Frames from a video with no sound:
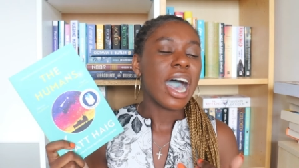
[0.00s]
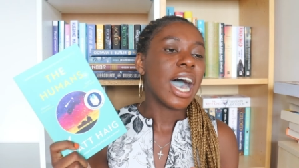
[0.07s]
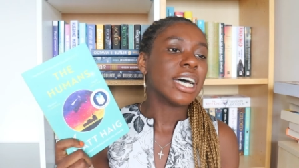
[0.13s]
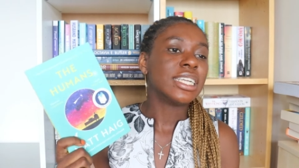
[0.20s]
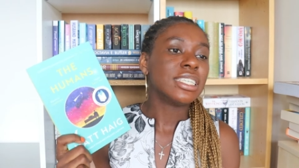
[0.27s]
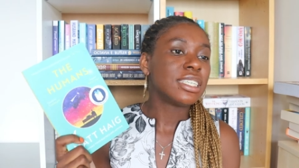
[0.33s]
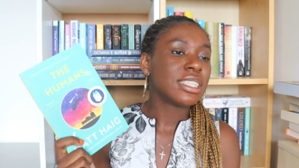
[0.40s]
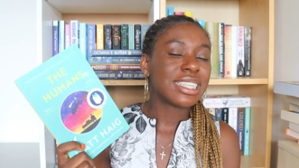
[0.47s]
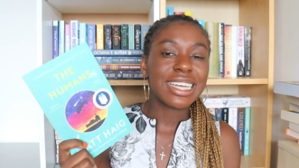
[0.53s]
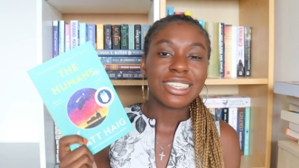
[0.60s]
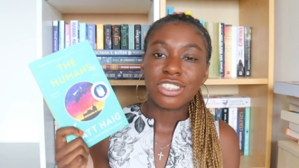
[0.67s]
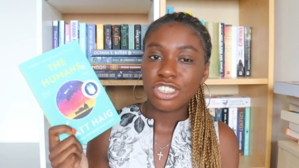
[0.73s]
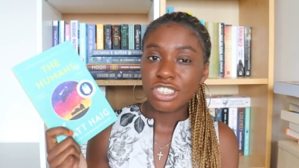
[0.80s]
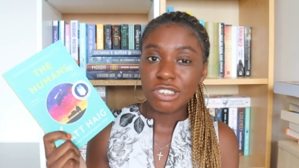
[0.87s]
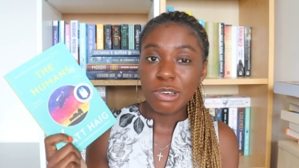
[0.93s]
and
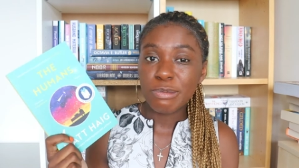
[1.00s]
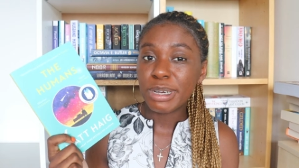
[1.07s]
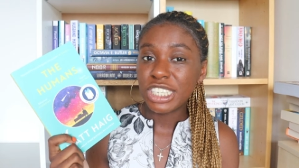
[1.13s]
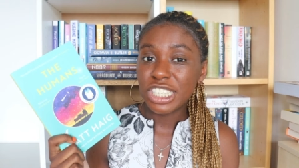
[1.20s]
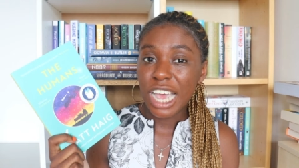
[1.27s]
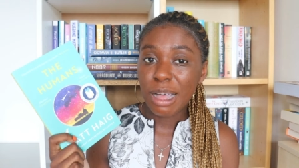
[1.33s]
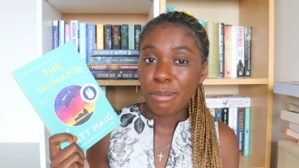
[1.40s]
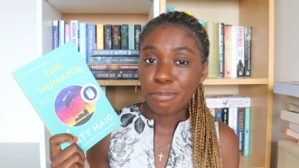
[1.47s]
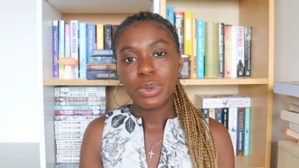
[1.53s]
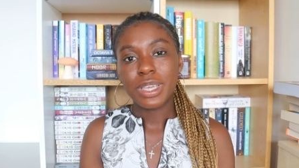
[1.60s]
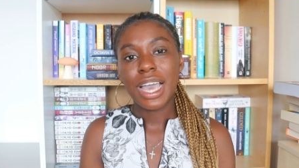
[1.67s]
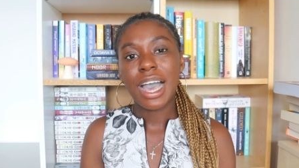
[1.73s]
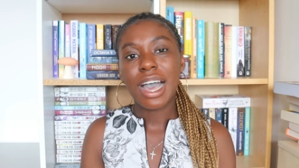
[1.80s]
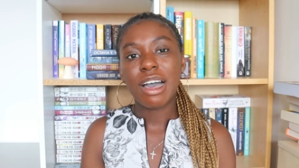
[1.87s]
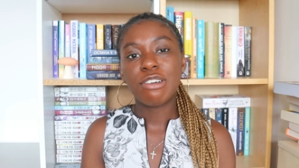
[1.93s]
that's just not my jab.
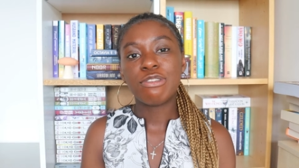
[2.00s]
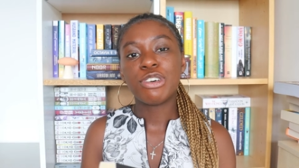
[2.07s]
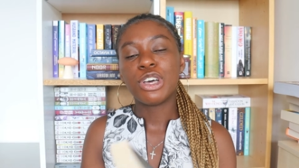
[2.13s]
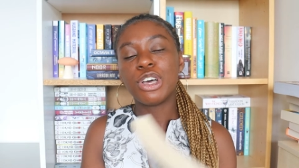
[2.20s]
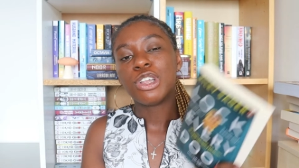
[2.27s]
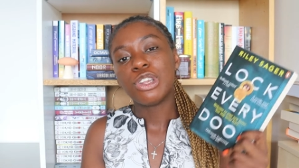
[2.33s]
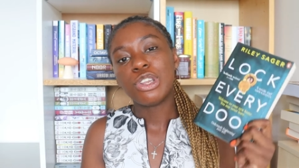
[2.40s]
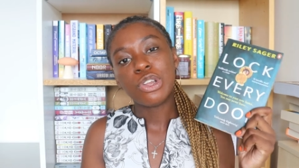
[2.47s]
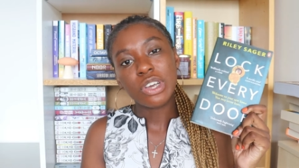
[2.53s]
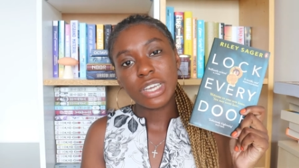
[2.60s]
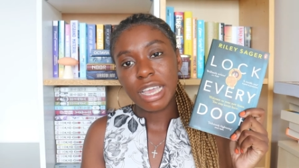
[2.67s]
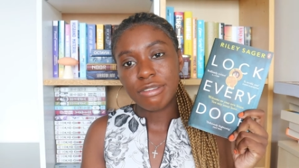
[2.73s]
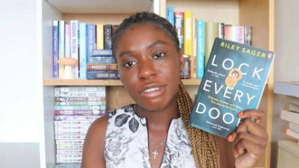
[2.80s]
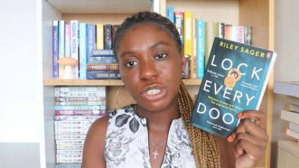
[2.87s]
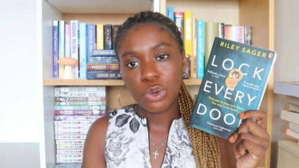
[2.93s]
We have
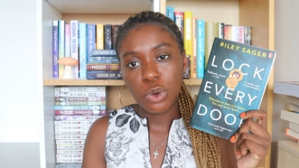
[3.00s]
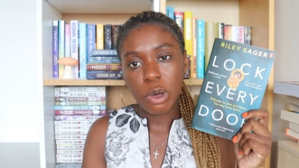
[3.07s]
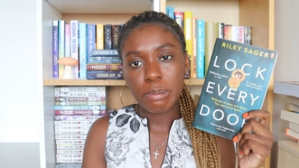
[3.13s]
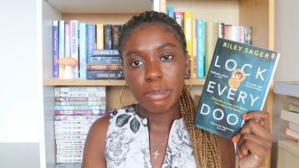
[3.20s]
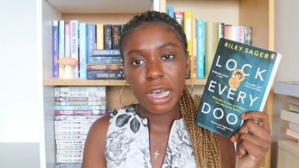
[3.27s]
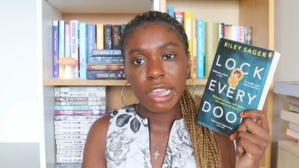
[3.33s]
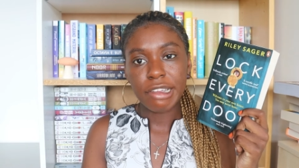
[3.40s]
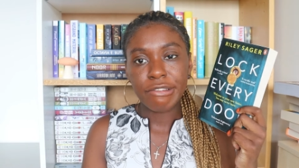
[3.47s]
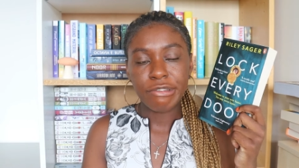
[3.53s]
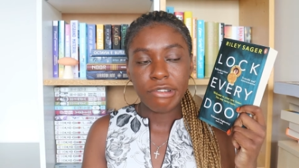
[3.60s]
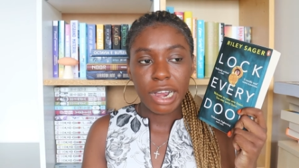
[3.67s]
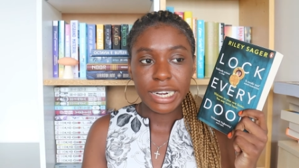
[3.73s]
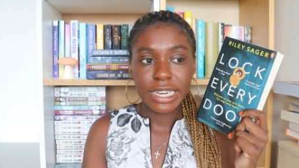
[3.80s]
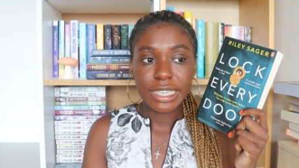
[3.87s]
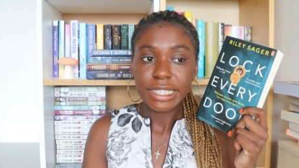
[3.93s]
Lock Every Door by
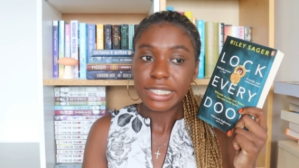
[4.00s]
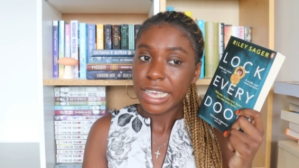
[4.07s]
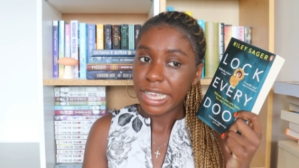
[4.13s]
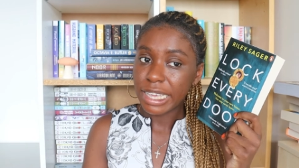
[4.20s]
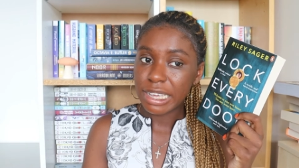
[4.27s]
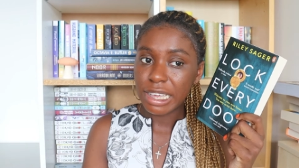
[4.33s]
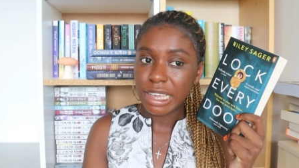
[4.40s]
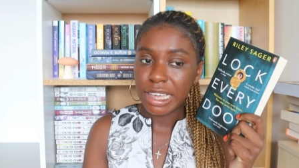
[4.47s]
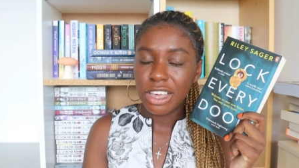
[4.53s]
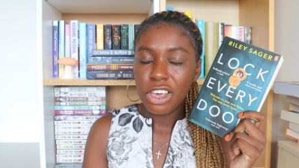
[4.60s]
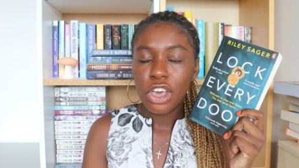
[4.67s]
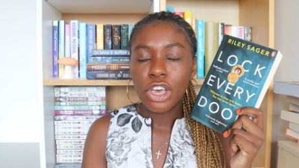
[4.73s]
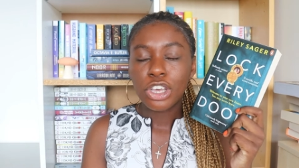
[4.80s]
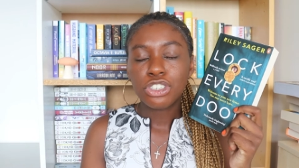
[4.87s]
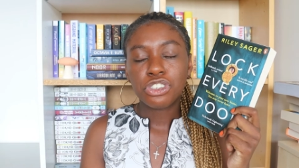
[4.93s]
Riley Sager.
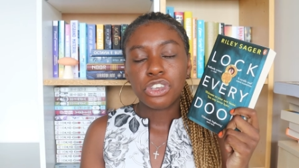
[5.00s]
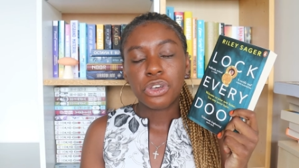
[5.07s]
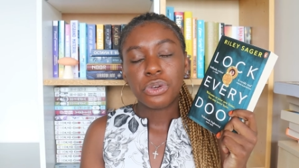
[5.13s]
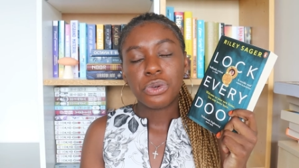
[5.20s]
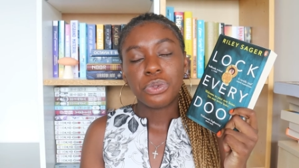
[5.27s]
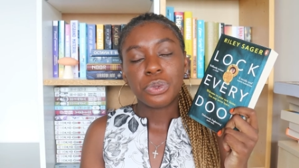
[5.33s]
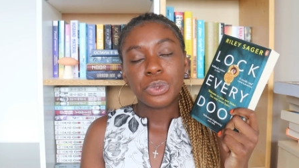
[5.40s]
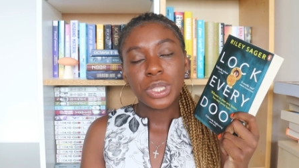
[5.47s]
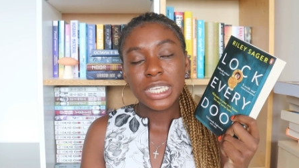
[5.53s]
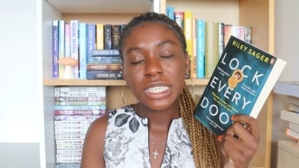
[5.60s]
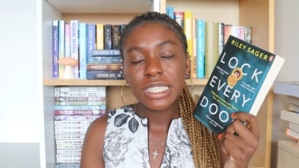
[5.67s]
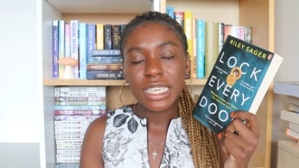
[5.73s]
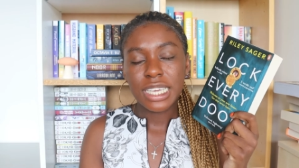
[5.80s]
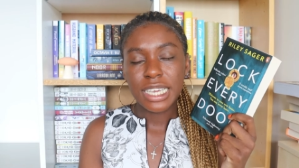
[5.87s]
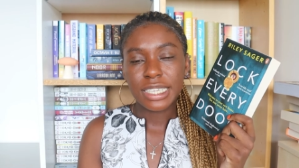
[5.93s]
So
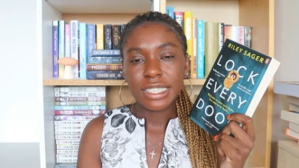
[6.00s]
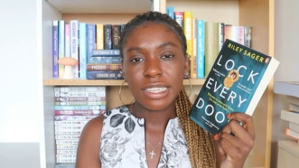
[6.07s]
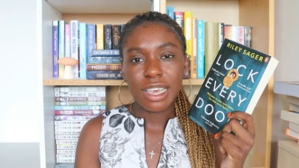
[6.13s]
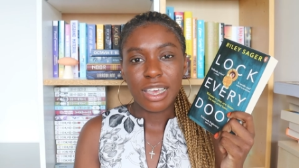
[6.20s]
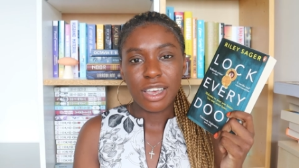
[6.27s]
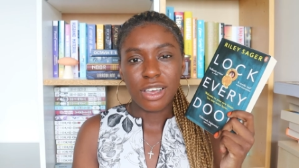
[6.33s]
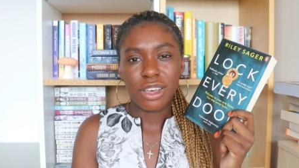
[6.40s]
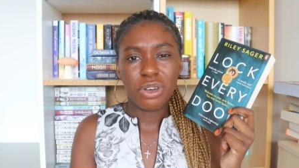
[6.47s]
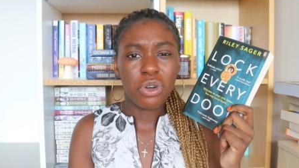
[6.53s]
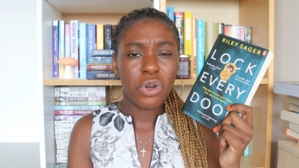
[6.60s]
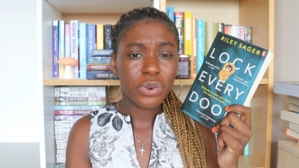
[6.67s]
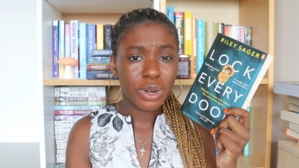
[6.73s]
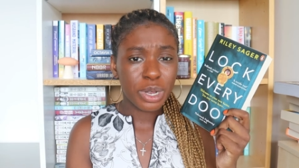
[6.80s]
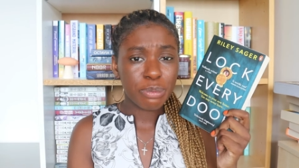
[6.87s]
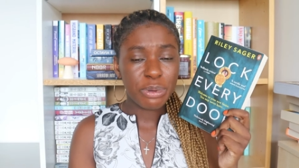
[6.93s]
this is a
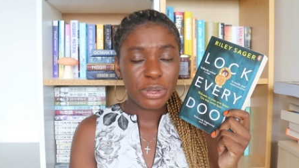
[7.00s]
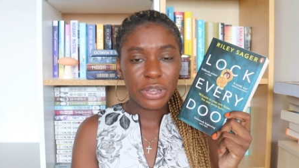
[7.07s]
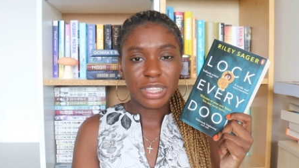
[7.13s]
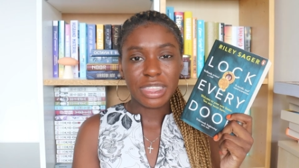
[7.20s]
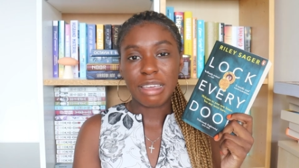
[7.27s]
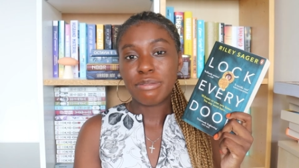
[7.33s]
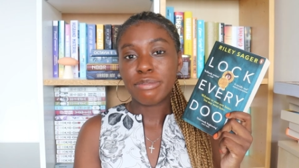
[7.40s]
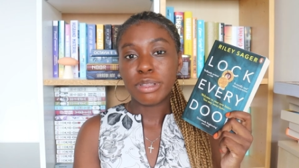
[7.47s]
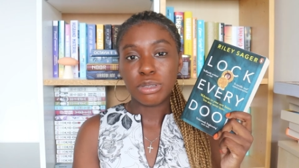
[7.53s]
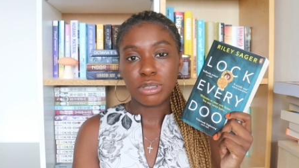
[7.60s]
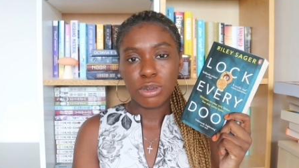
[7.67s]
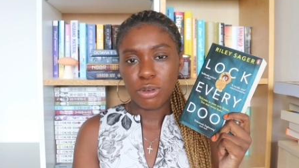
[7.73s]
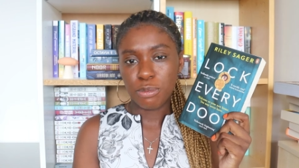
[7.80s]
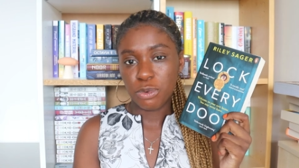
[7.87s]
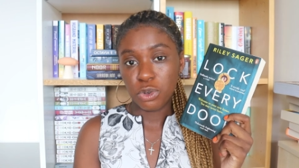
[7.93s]
horror book that
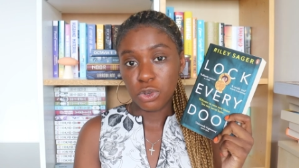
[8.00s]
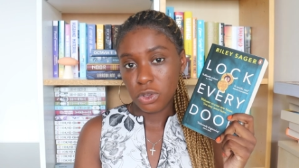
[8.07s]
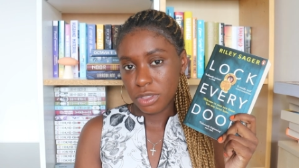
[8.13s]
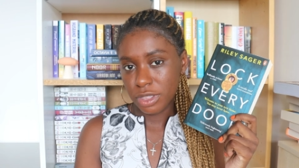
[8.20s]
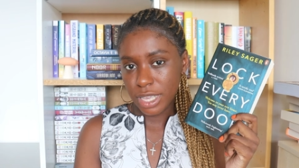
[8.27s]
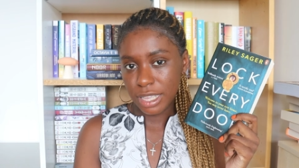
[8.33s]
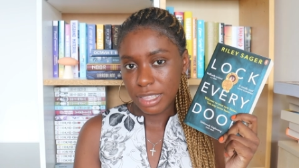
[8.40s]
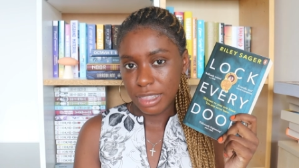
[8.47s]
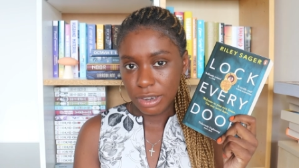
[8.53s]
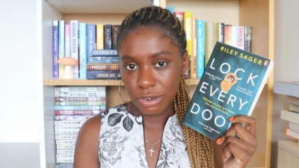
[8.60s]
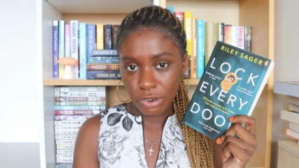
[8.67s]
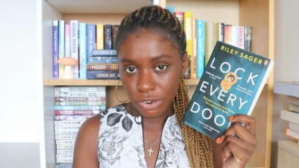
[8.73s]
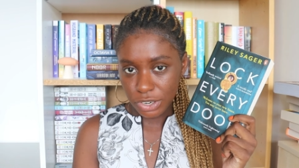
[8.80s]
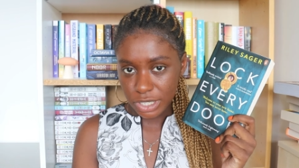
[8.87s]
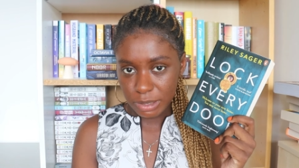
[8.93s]
feels a lot more gothic than
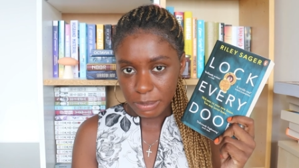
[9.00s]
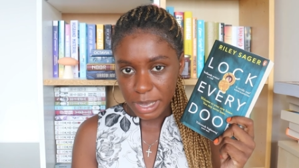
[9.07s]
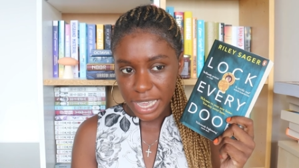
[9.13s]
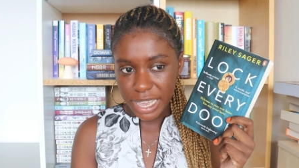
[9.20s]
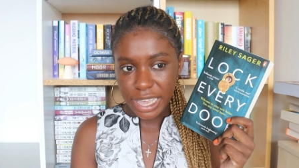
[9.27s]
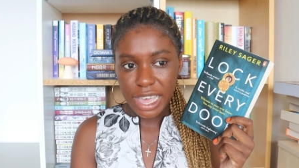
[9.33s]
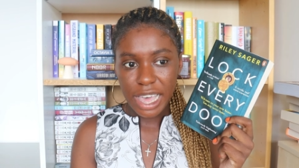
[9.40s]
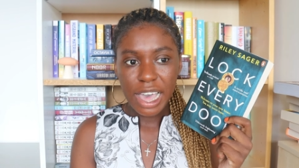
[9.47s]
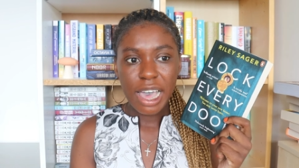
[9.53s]
horror to me